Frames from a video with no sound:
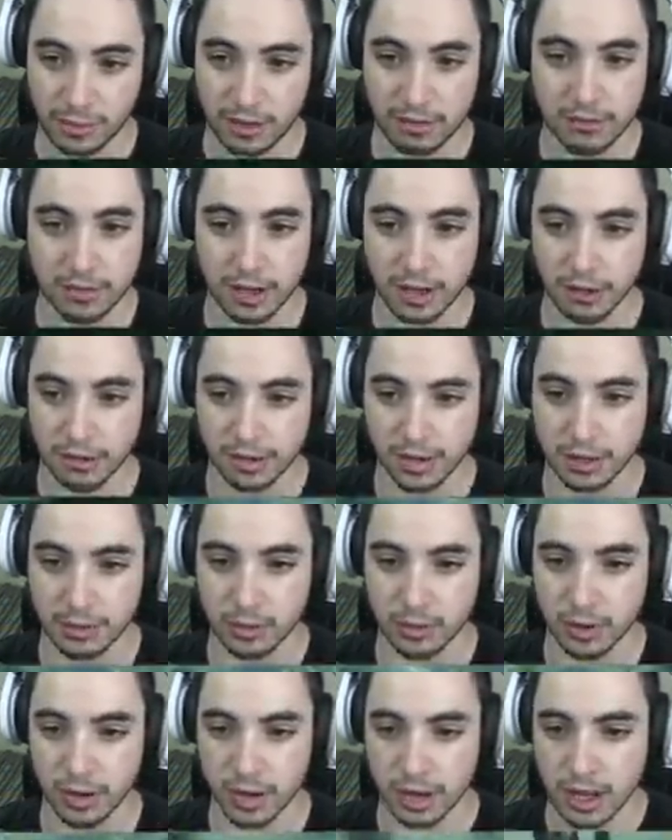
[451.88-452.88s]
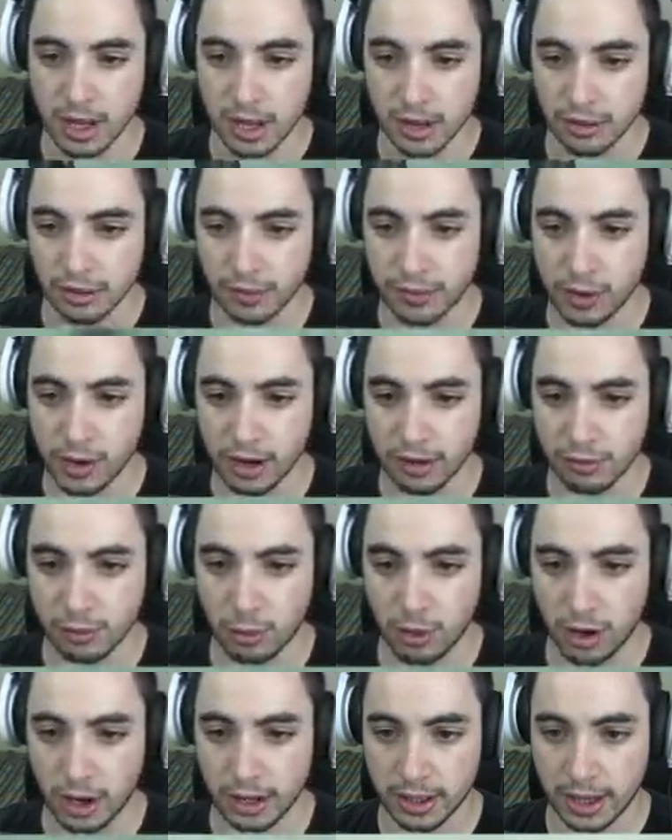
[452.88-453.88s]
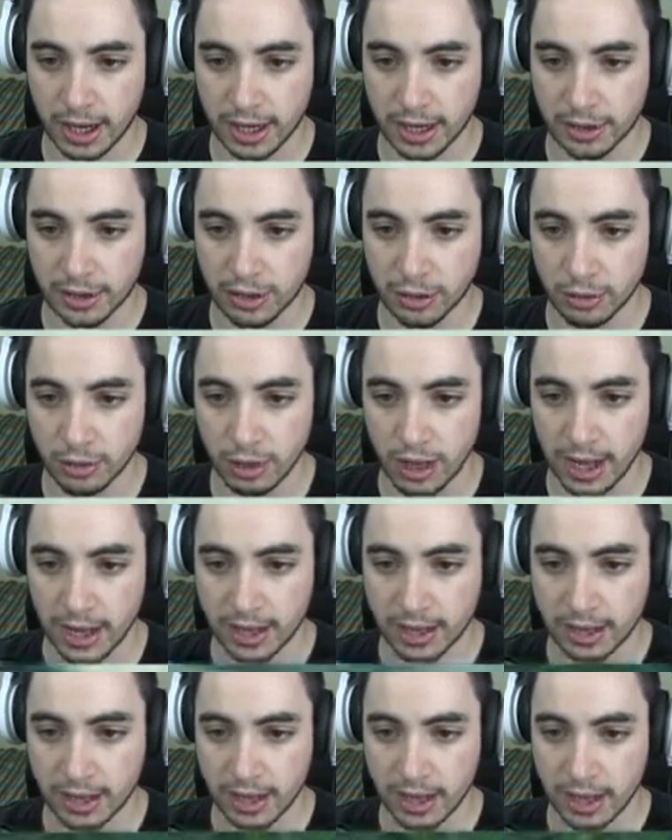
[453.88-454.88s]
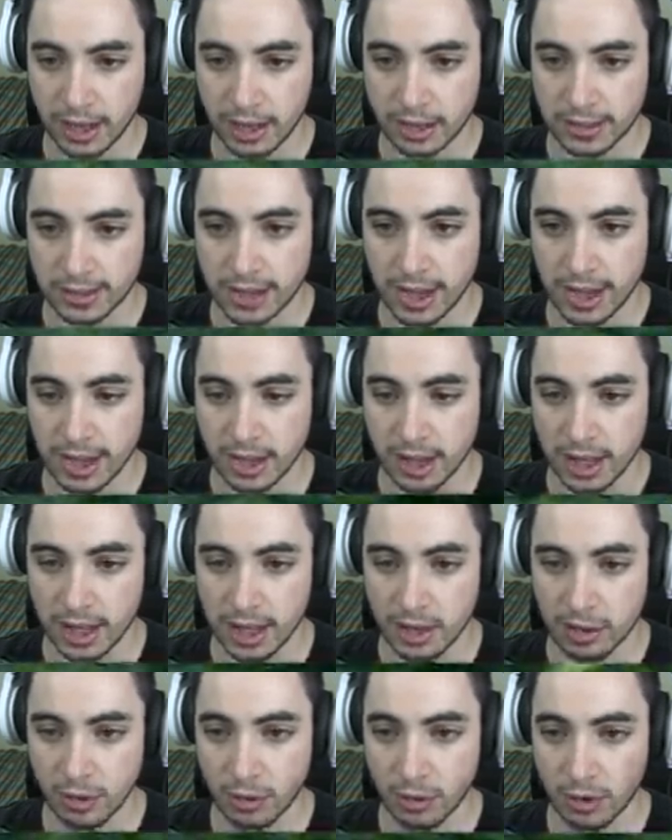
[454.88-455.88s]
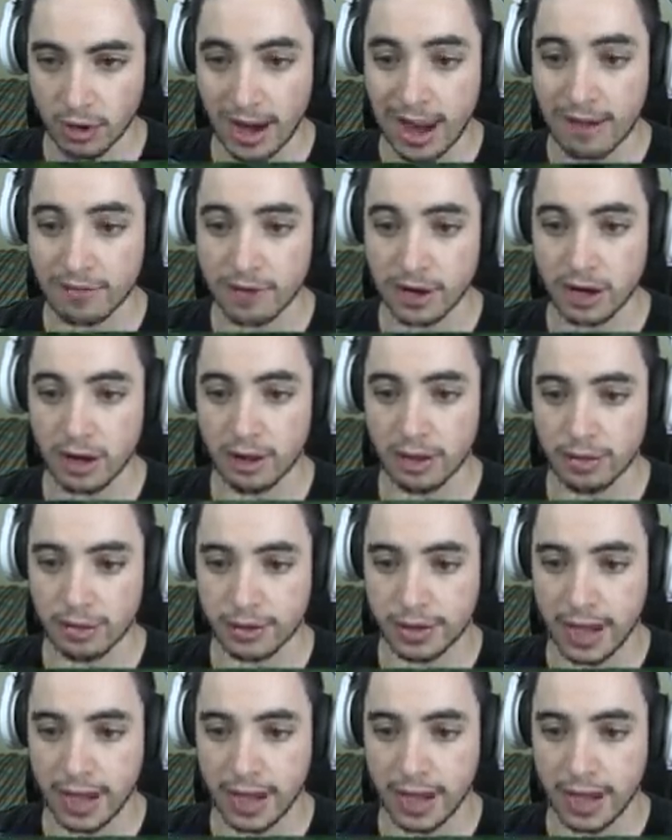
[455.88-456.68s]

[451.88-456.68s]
minute videos anymore. So if you guys want, I could do like uh, daily or every other